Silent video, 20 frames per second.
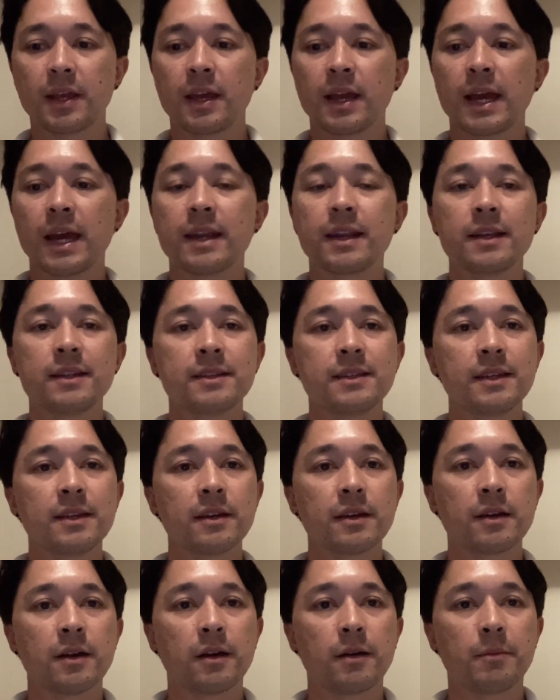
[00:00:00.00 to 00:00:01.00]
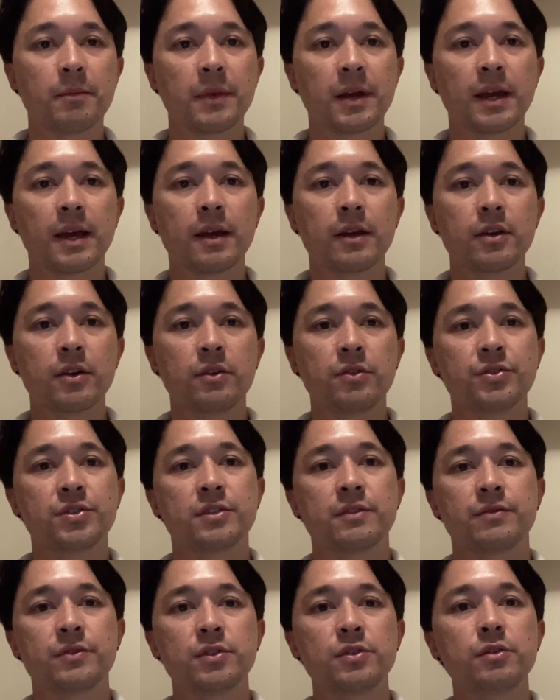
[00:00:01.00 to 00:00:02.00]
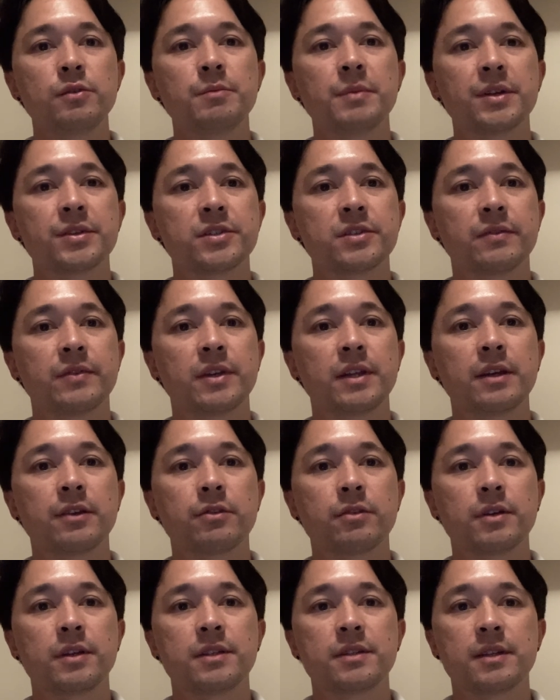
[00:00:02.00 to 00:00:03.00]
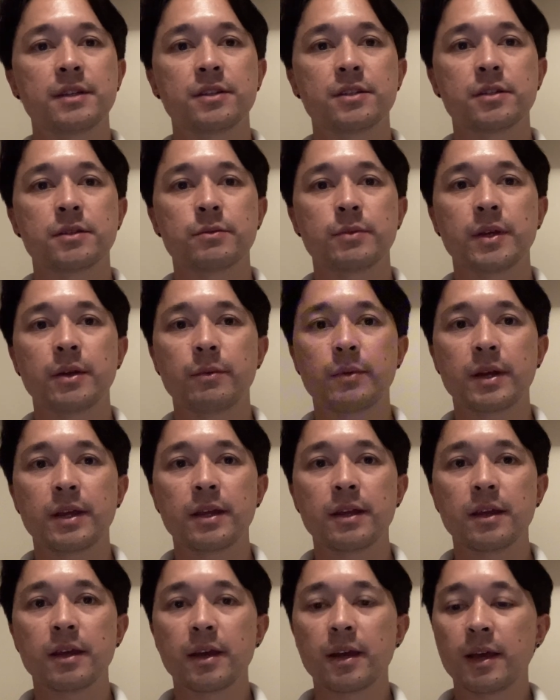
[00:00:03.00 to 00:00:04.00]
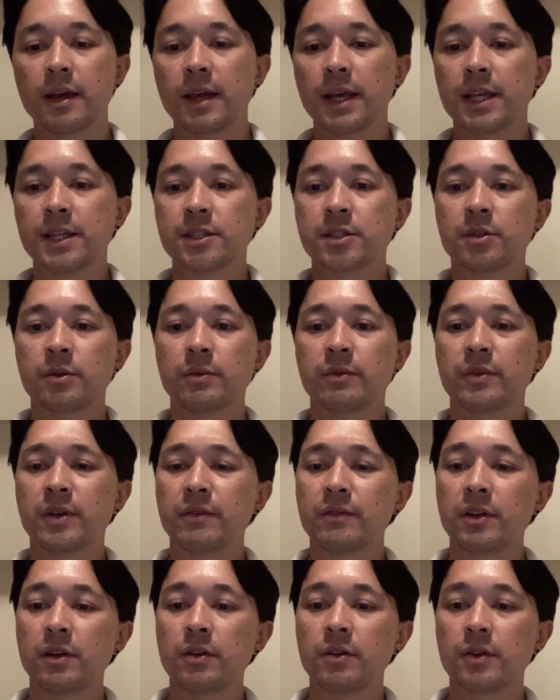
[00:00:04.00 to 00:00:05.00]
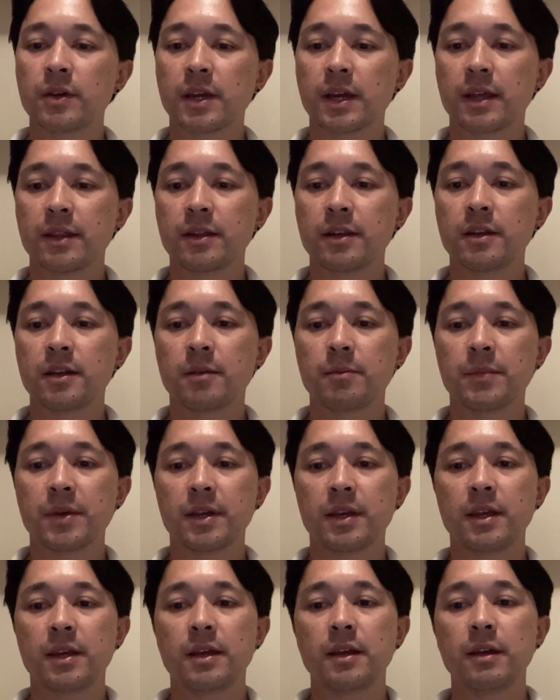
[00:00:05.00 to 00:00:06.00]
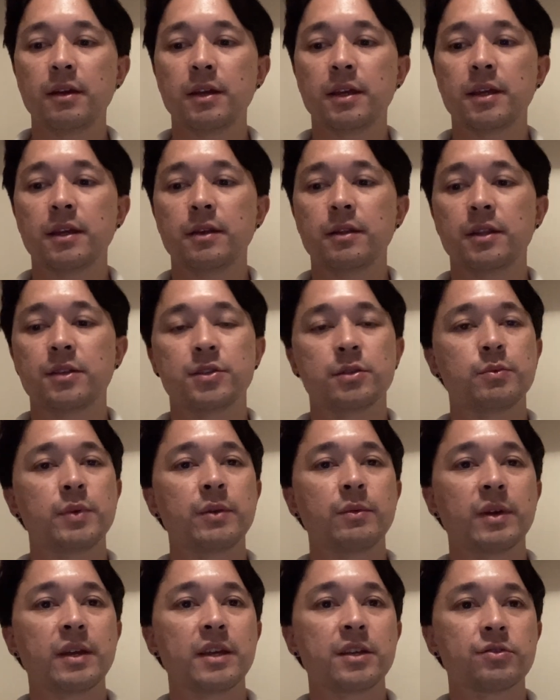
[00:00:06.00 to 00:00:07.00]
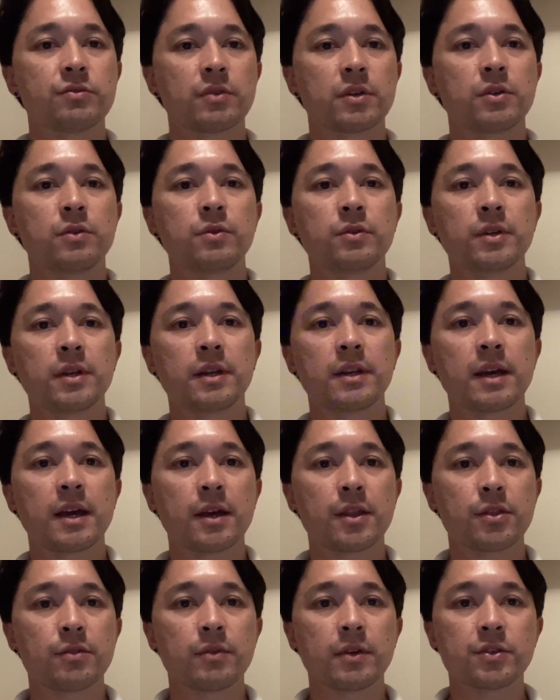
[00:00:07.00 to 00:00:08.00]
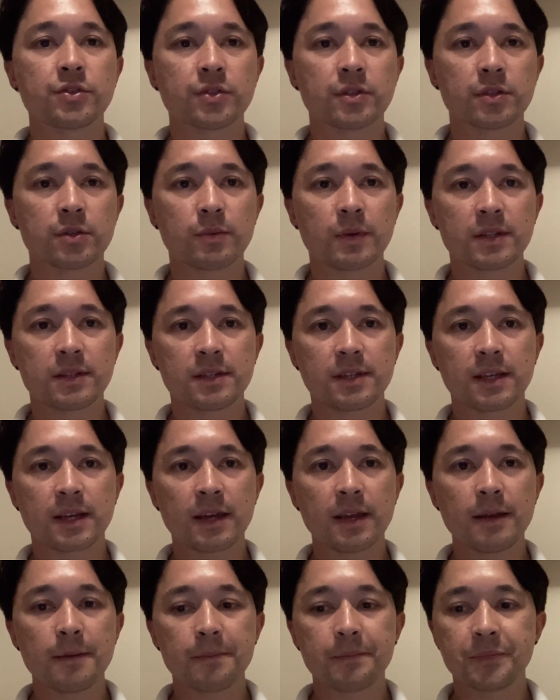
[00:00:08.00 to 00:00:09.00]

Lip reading: and it didn't come at a cost of too much of an increase in swing weight. So if we have a look at the number here, the swing weight is recorded at 328,